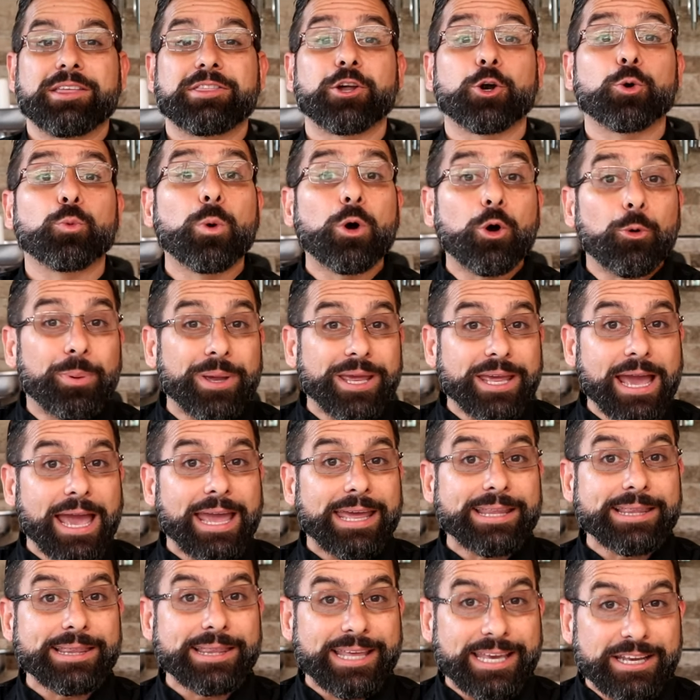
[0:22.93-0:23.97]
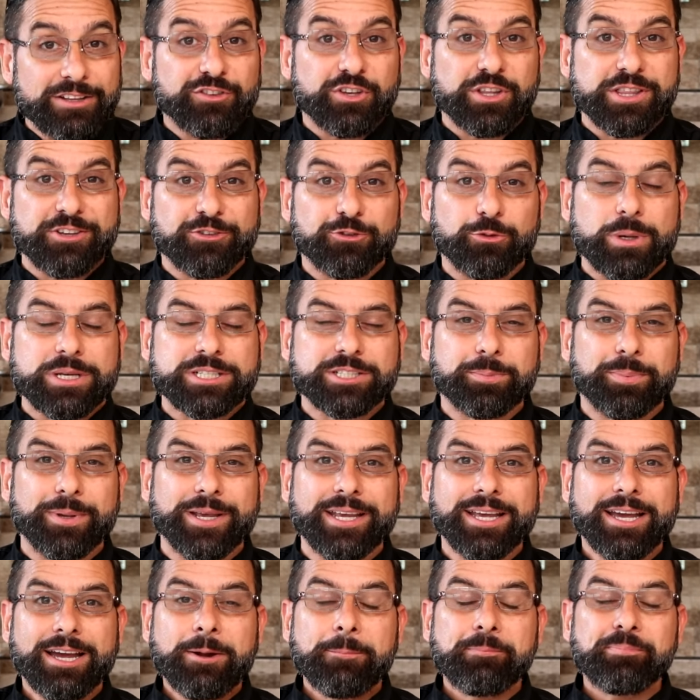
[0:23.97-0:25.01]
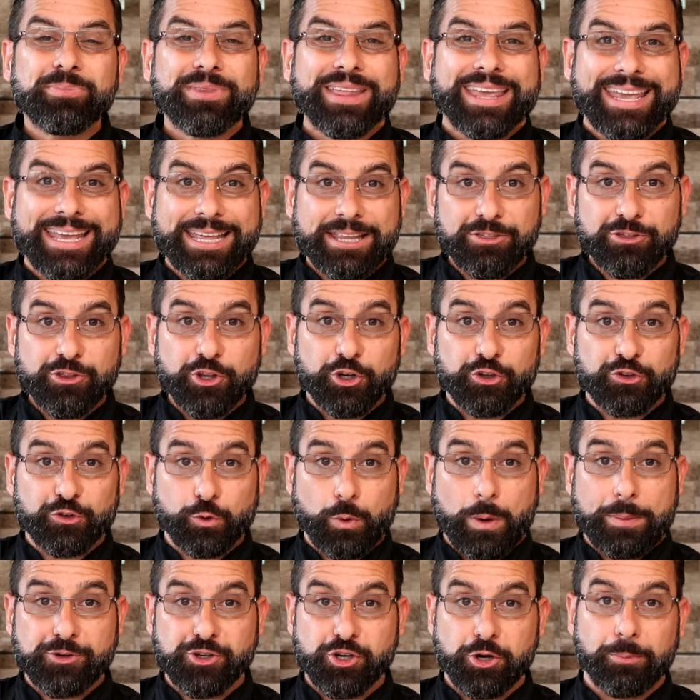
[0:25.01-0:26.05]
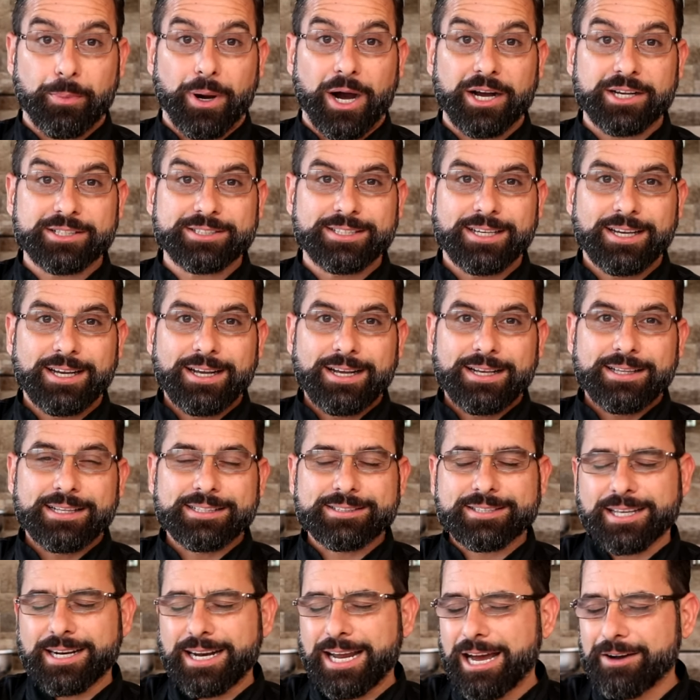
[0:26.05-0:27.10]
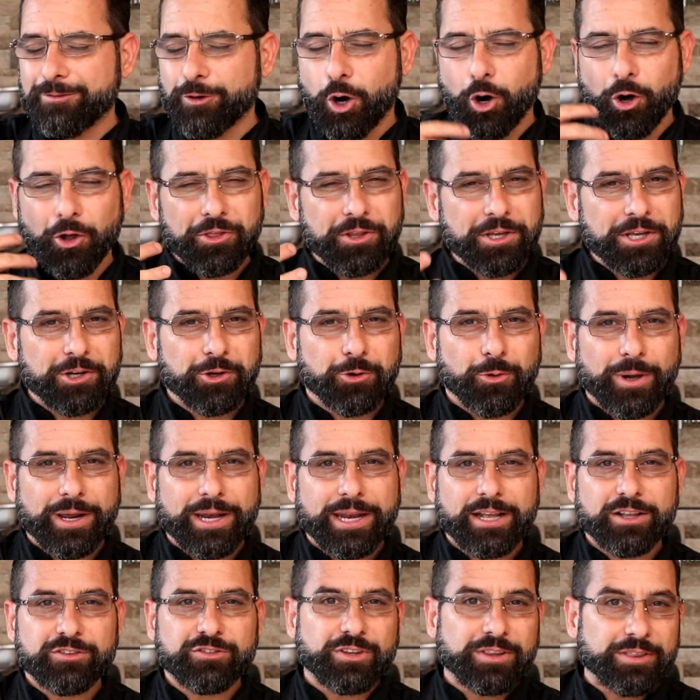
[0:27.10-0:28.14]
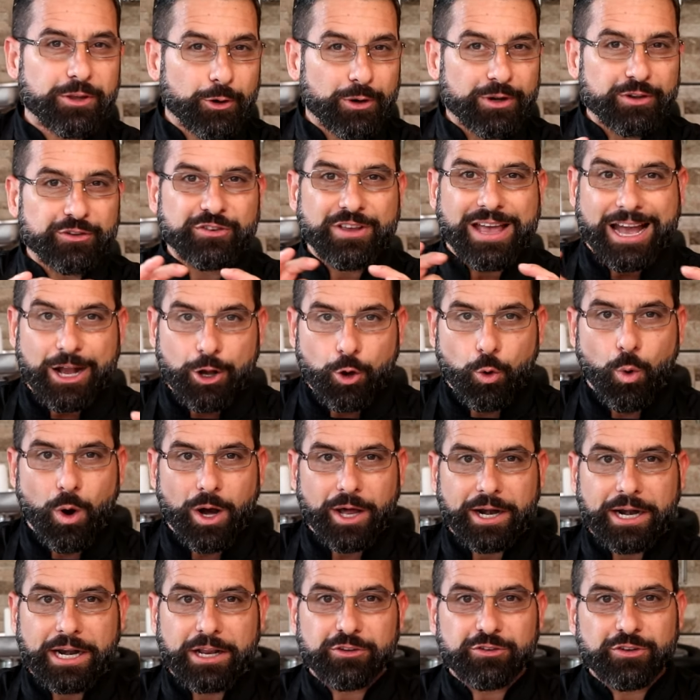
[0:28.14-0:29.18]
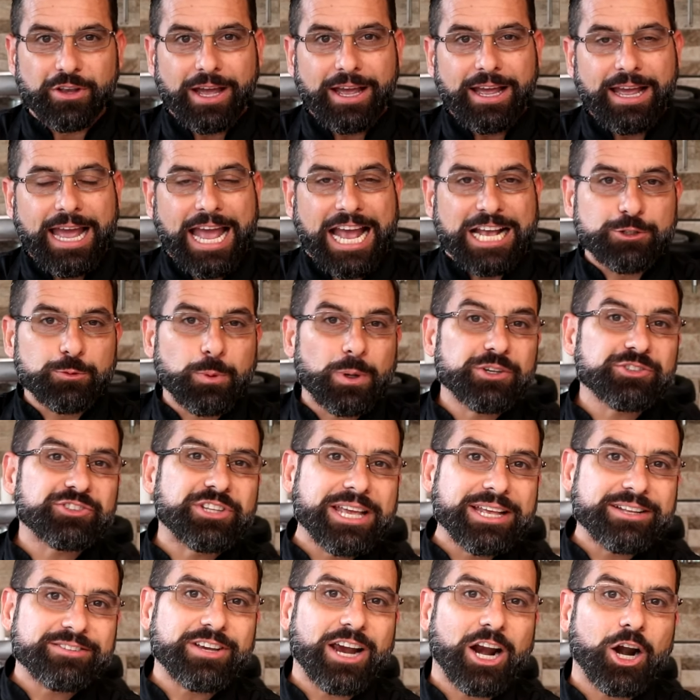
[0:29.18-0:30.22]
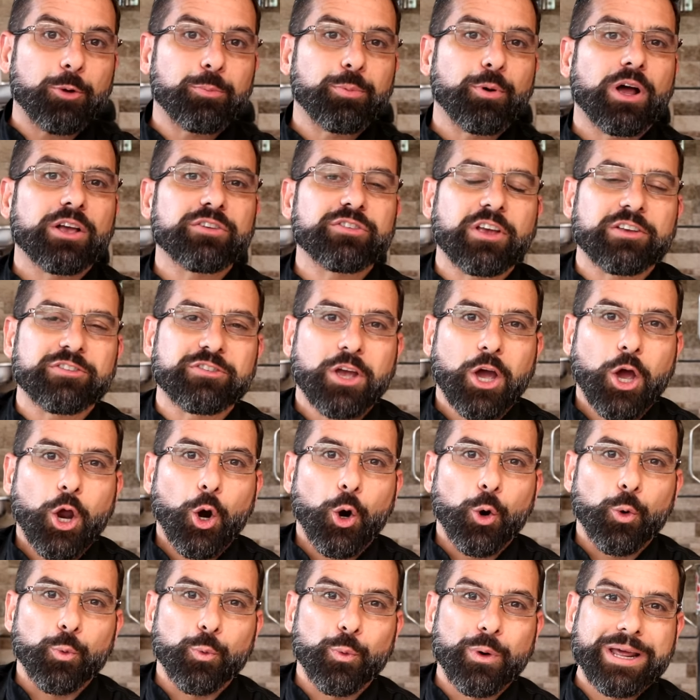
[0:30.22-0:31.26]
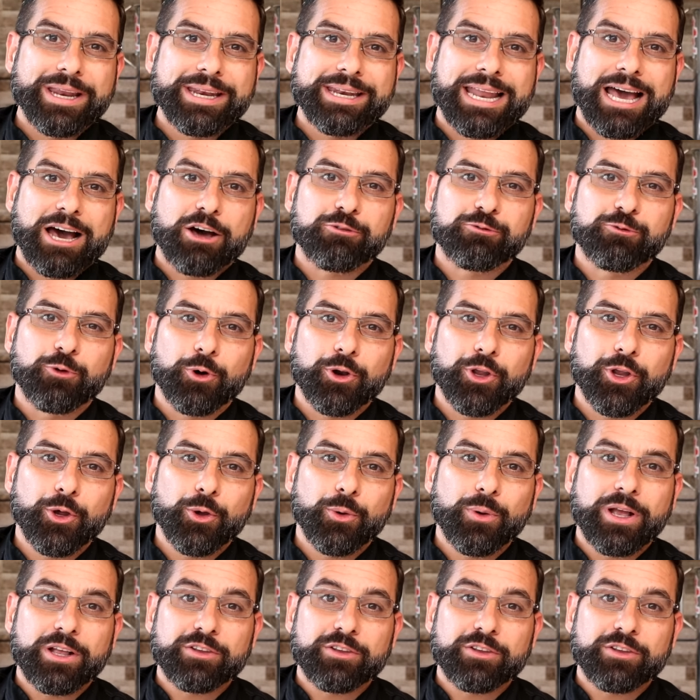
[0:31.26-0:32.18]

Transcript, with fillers: There will be a link to this recipe in the description box that's going to have all the ingredients and their exact quantities, as well as the entire process written out for you.